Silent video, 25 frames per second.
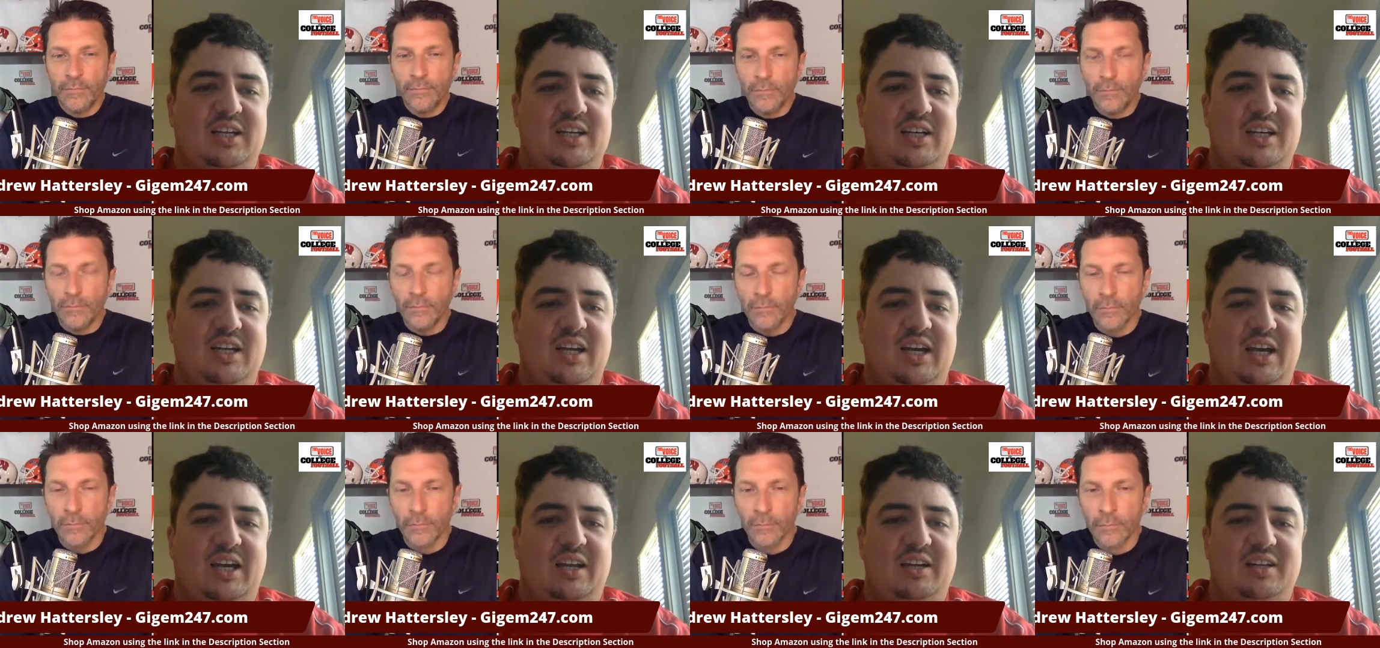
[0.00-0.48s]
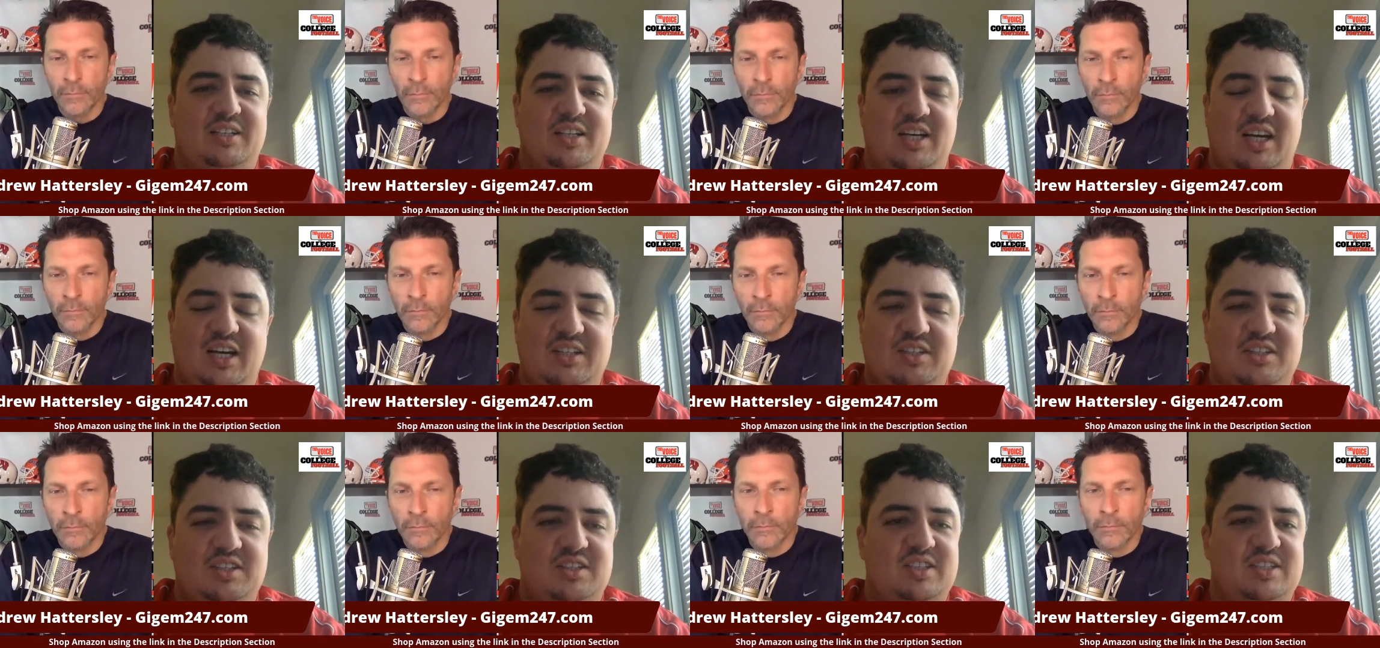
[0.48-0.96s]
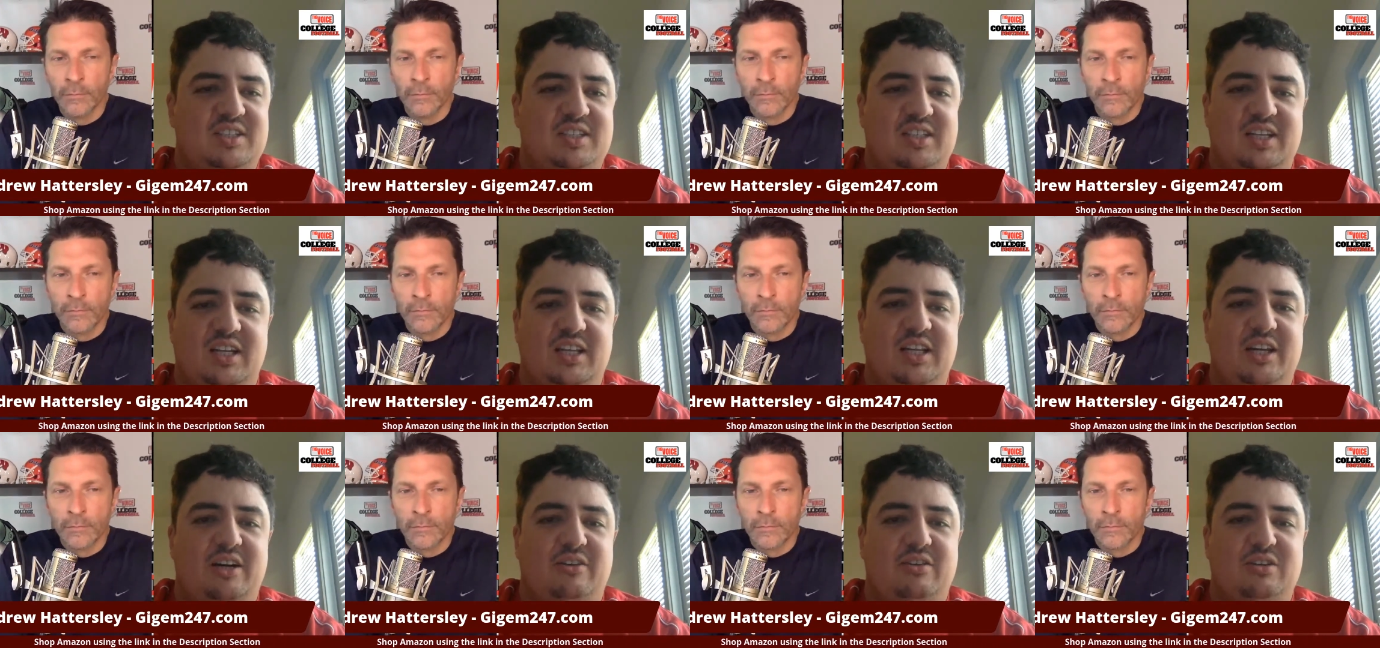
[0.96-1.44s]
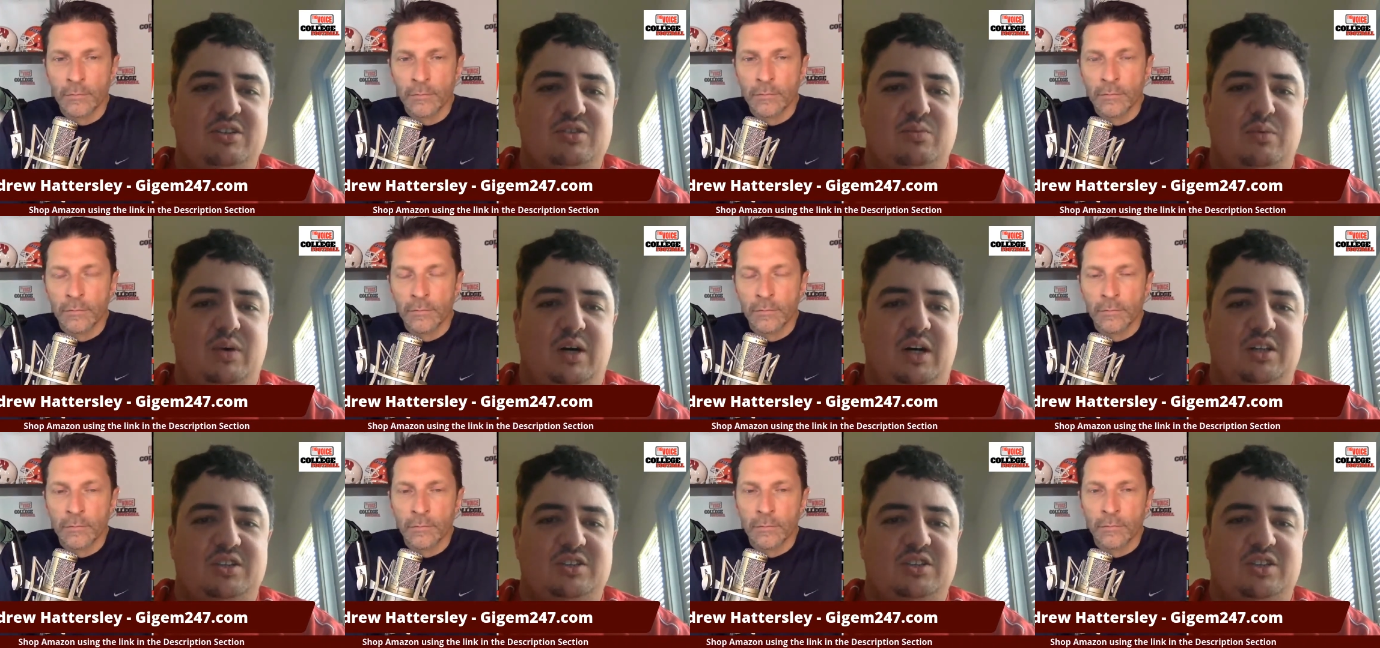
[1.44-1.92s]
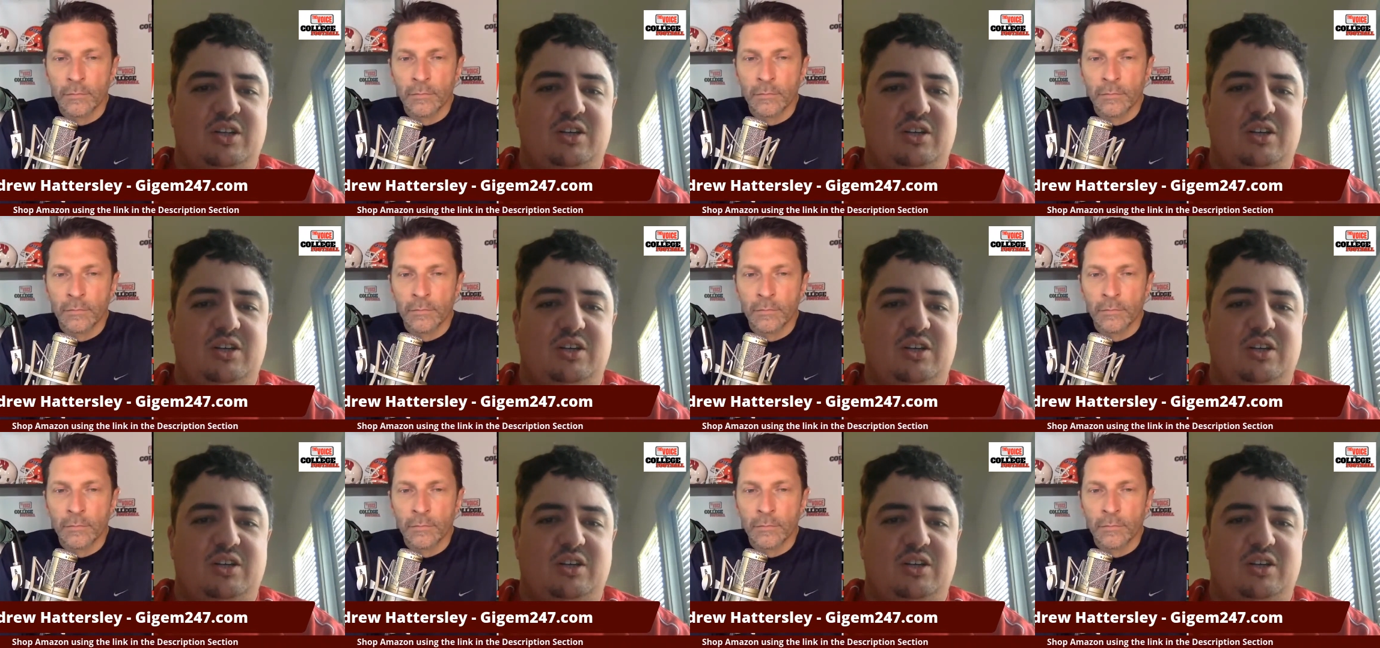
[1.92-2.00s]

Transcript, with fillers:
Speaker 1: and Texas is in there as well.